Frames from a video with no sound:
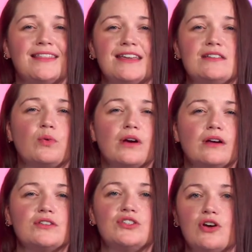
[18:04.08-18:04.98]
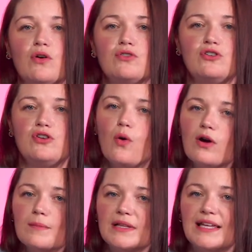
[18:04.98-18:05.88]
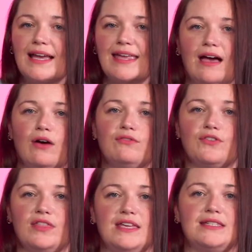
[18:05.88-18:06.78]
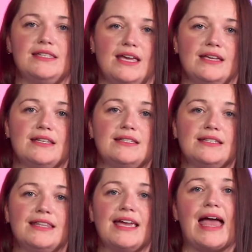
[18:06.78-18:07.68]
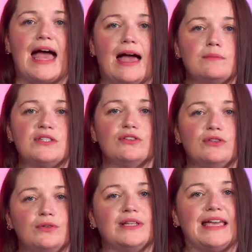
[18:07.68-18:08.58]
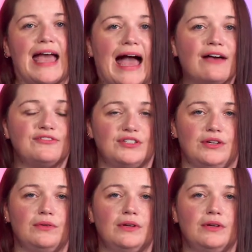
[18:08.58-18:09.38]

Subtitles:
these workers don't normally account for these things until they absolutely have to.